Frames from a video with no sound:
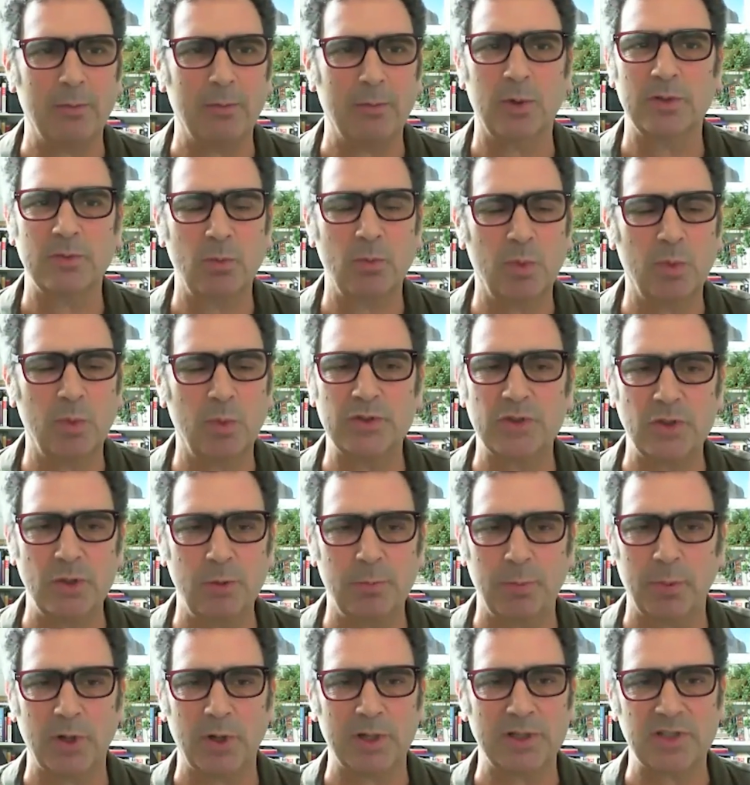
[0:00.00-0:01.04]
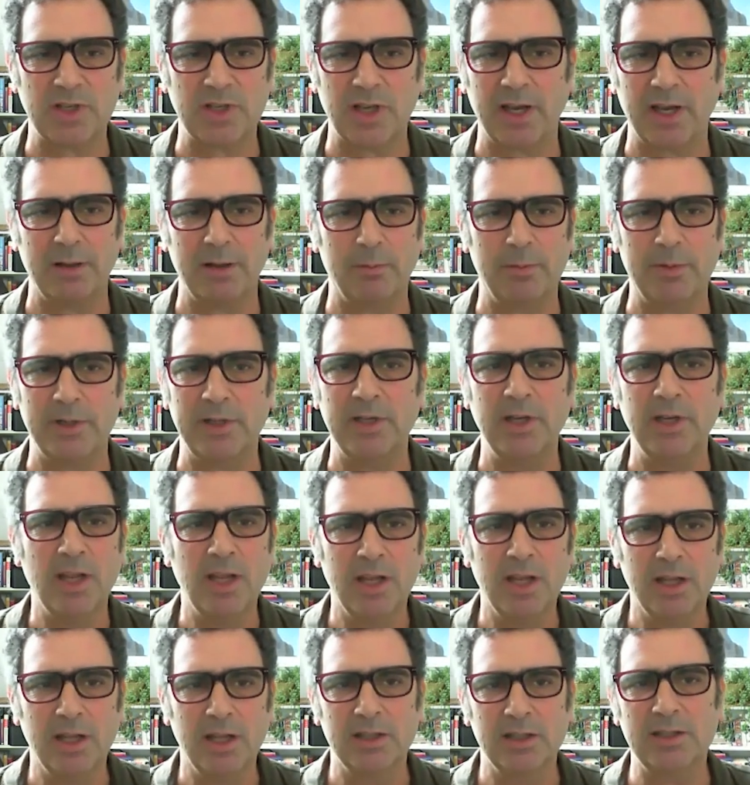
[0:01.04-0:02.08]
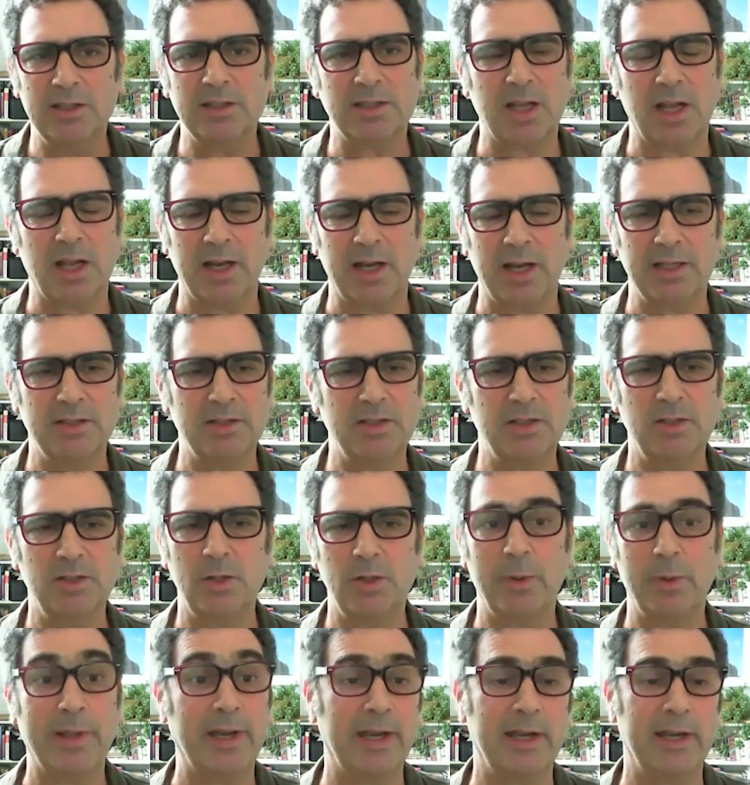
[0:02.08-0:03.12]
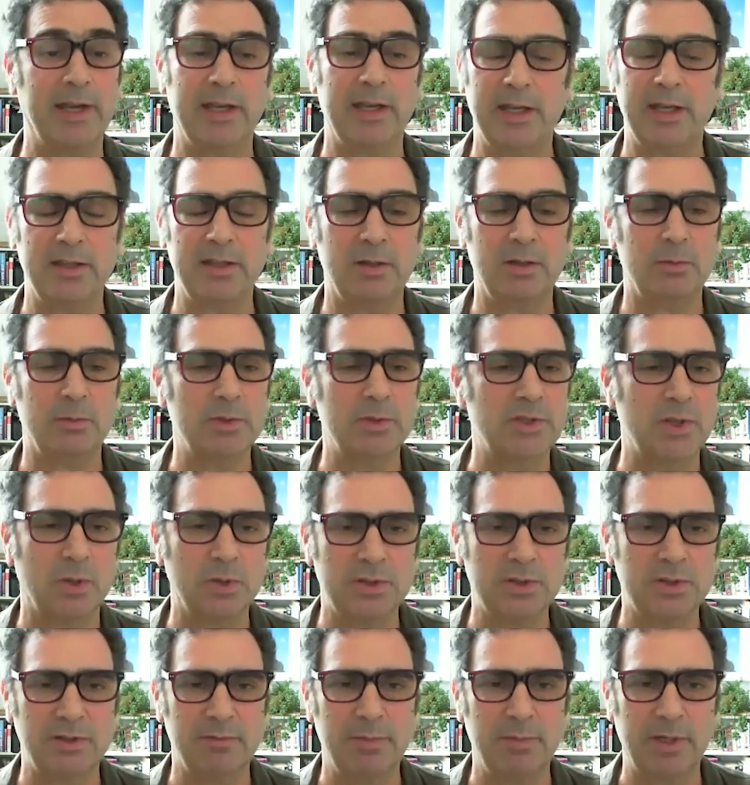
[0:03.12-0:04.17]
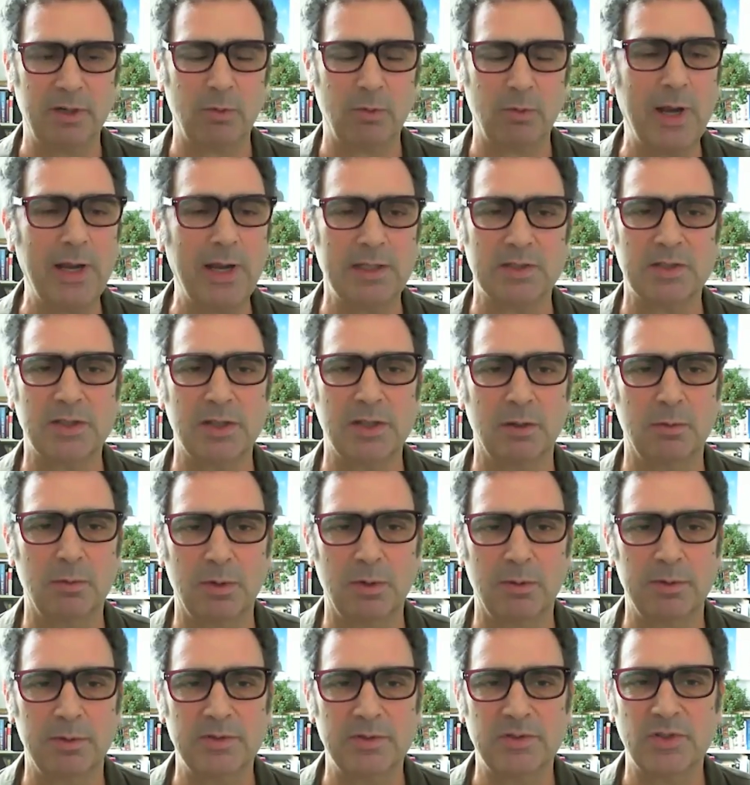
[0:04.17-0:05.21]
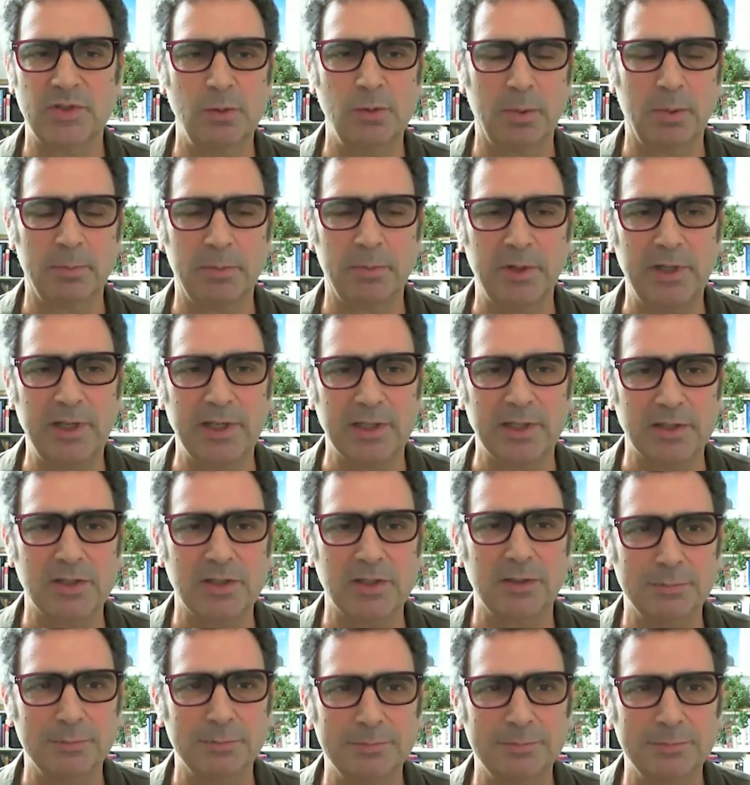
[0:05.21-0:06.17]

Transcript: We're super excited. We decided to do it, and the results have been great. So we're super pleased.